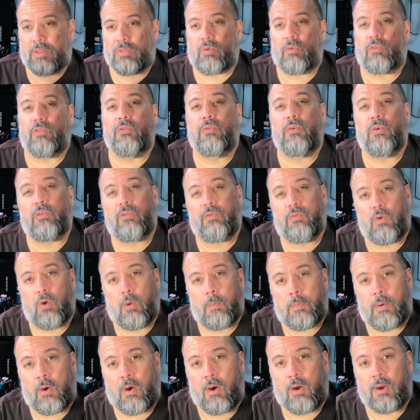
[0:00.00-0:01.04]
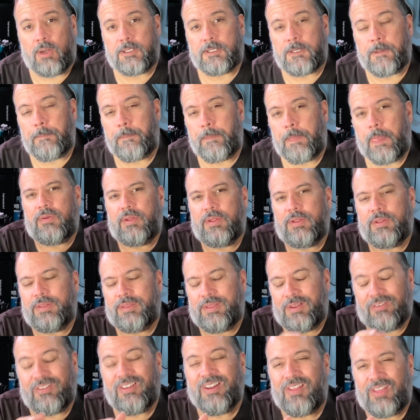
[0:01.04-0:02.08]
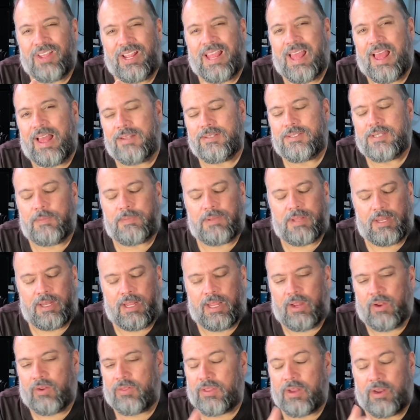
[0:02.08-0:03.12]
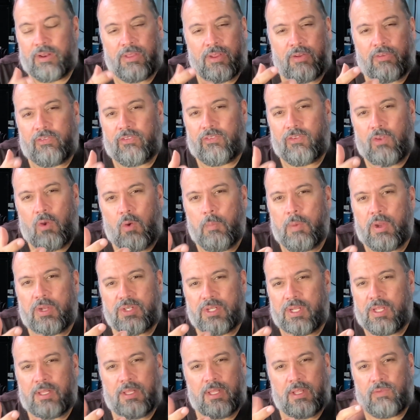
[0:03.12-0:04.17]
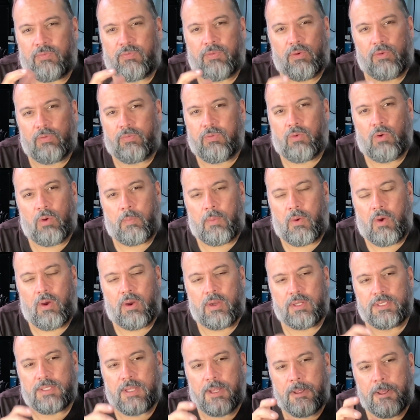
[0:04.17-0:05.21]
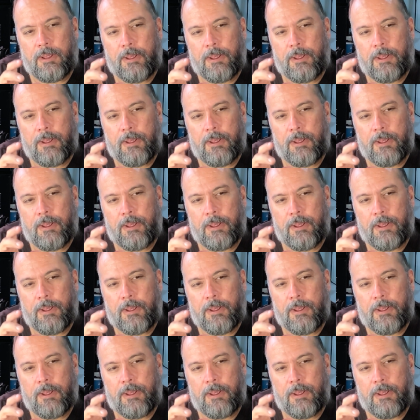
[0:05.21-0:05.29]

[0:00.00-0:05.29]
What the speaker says: those first 4 bars. There's another concept in here. There's so much in these first 4 bars.